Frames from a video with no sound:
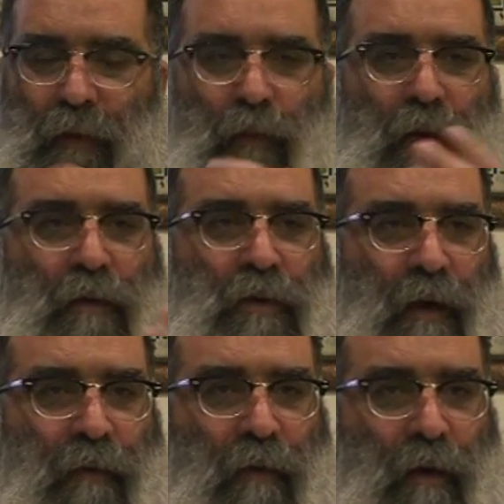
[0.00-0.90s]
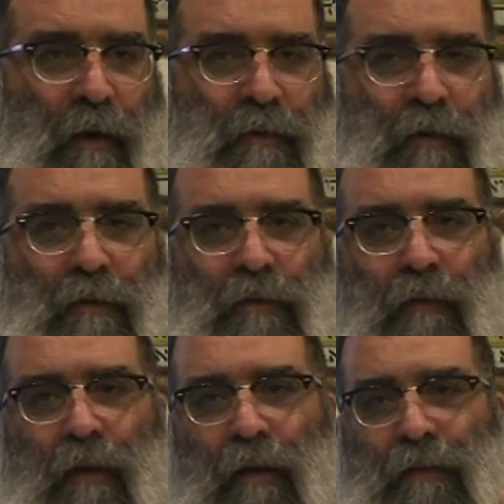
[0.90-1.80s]
And when you drive your cars, you need to
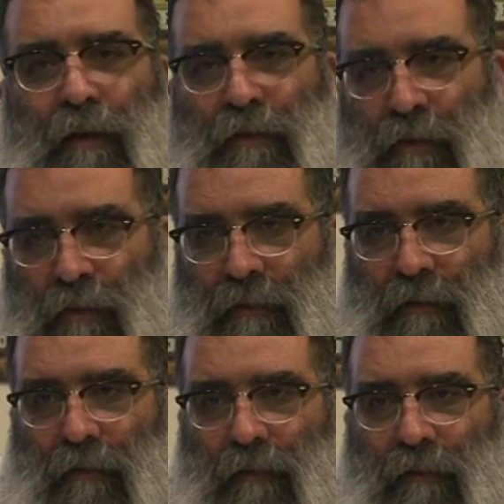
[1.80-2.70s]
drive your cars like Jews